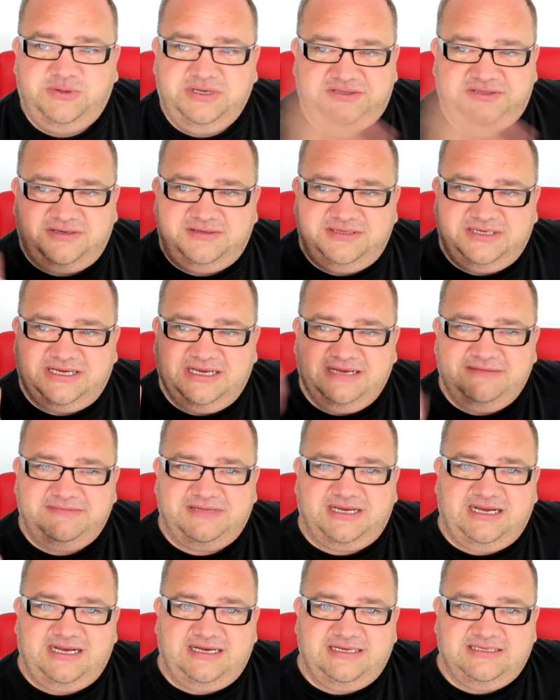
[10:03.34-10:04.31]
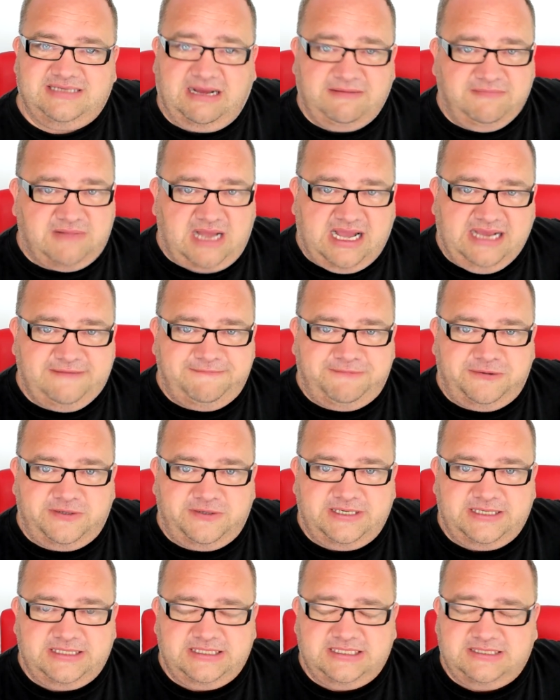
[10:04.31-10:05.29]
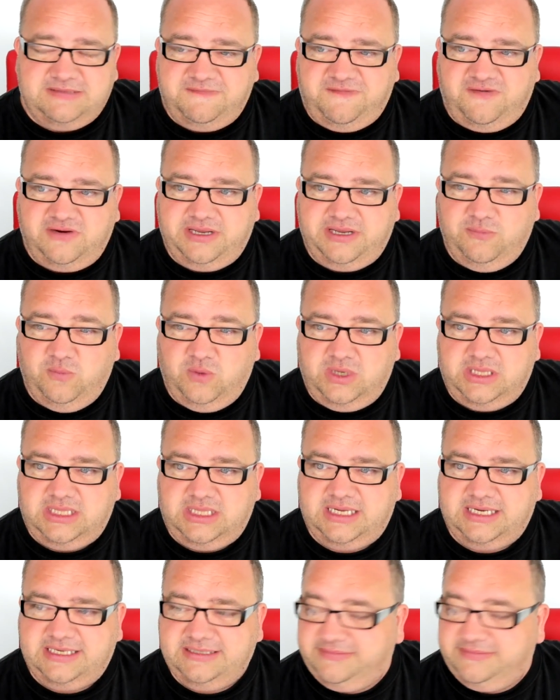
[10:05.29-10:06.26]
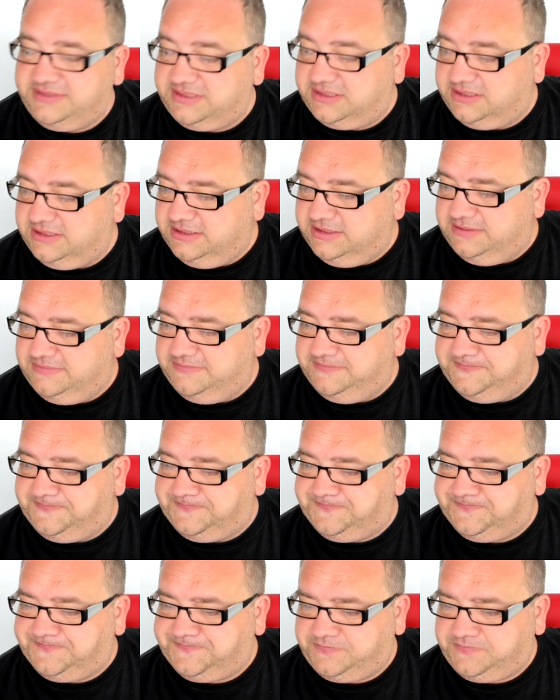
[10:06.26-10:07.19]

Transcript: you thought of the game, guys. I'm hyper, aren't I? am fucking well hyped. Um,